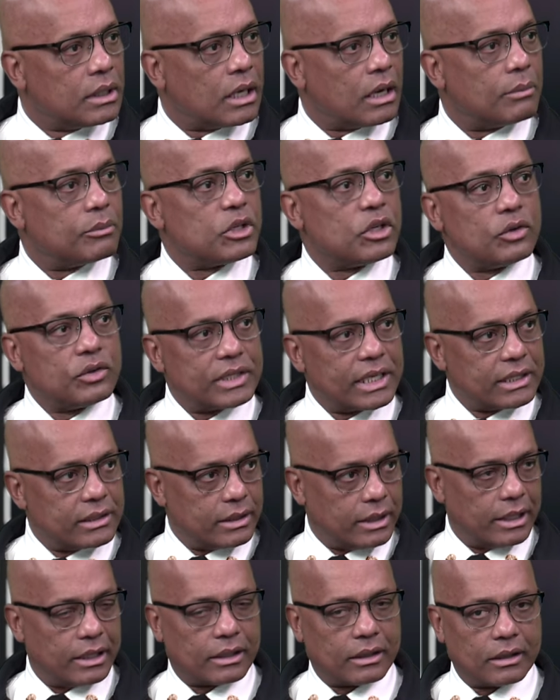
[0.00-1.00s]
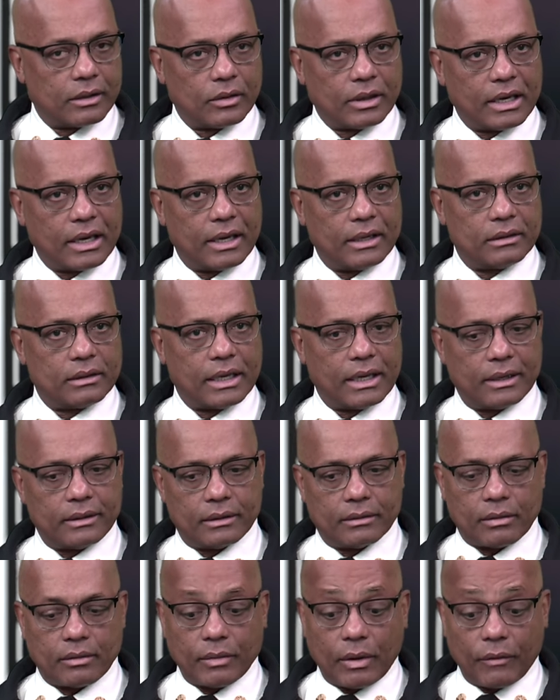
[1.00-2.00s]
using data
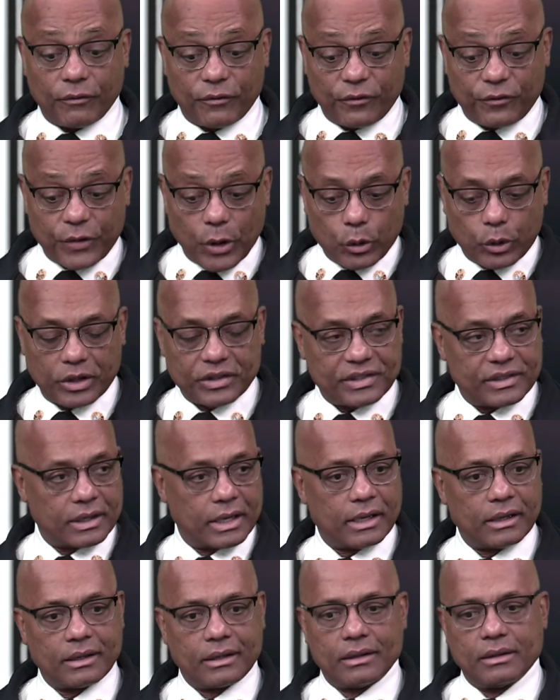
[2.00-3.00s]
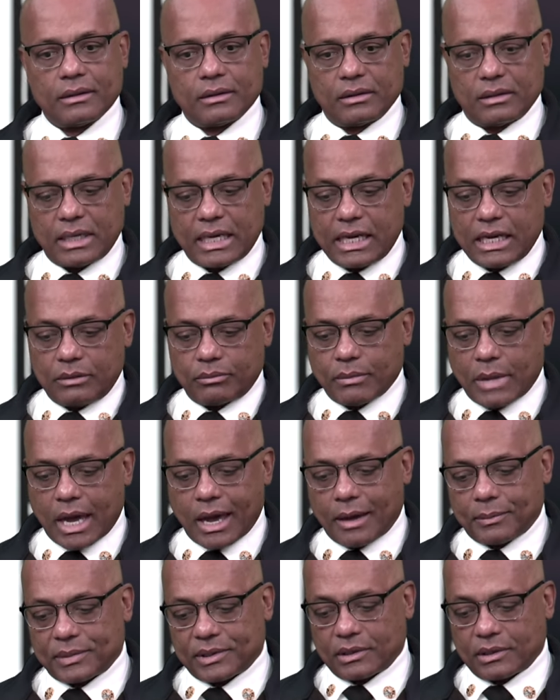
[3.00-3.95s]
and focusing heat maps